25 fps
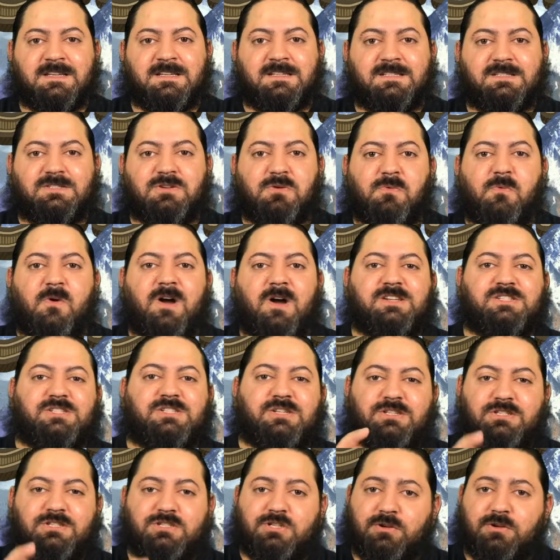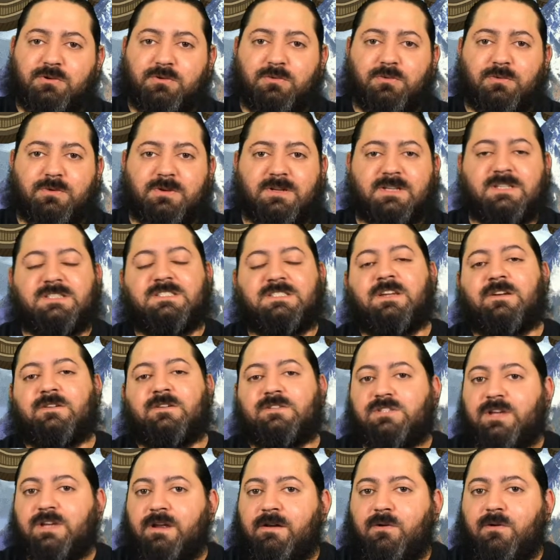So why should you consider
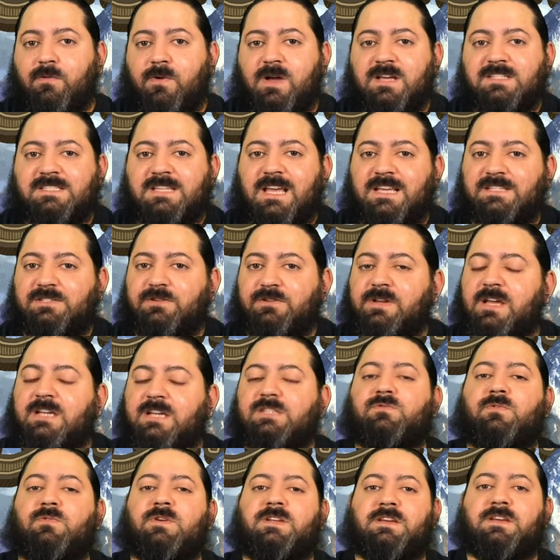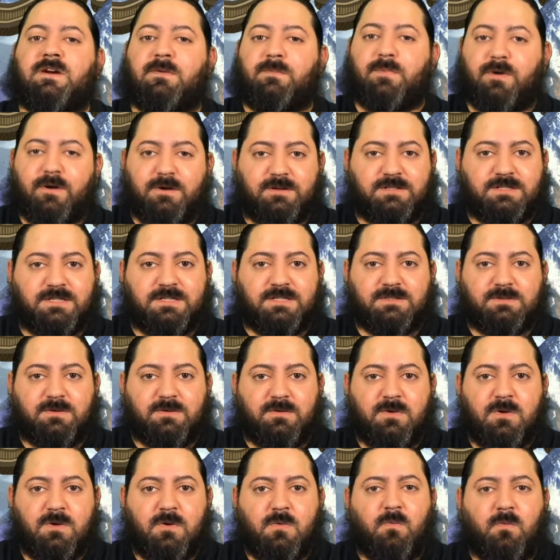Sierra West as your next retail purchase?
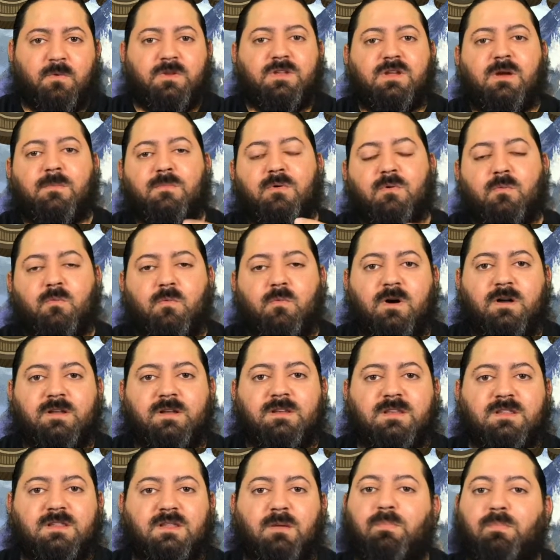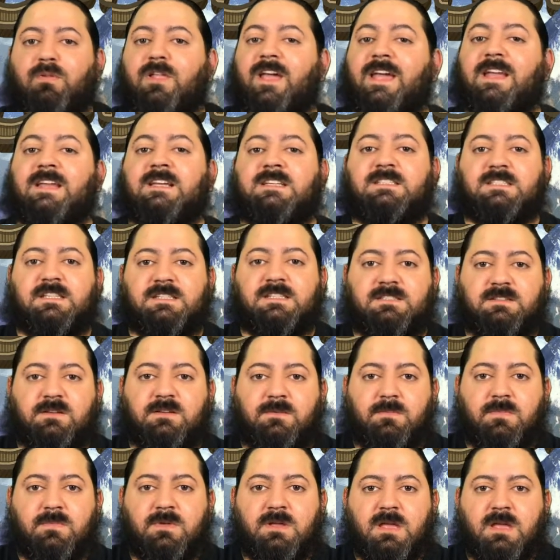Well, number 1, the planning
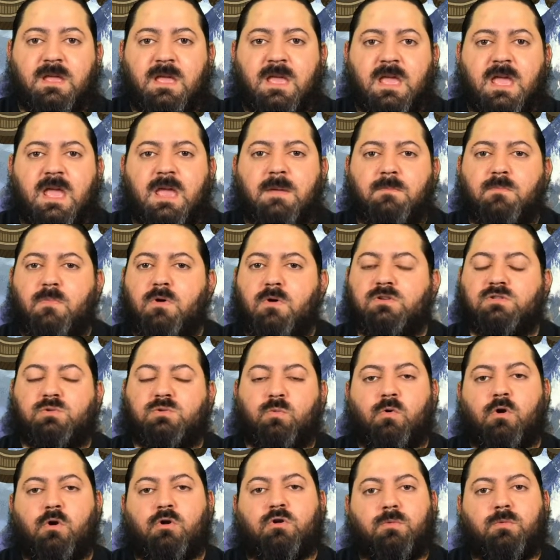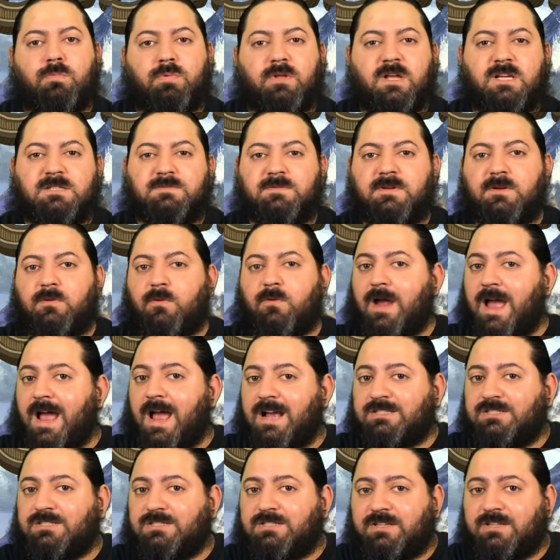system. In most worker placement or
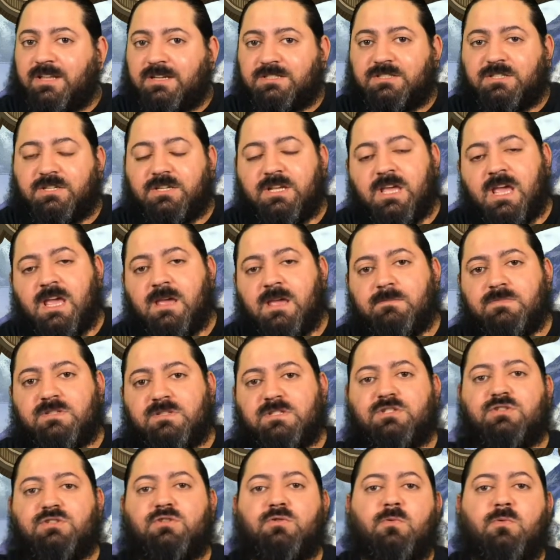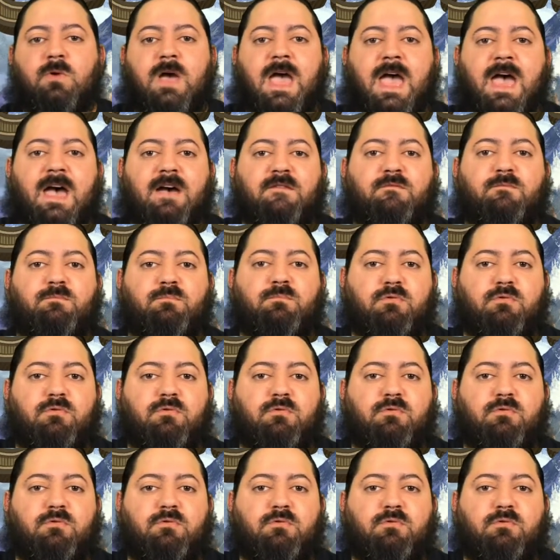action selection games, you have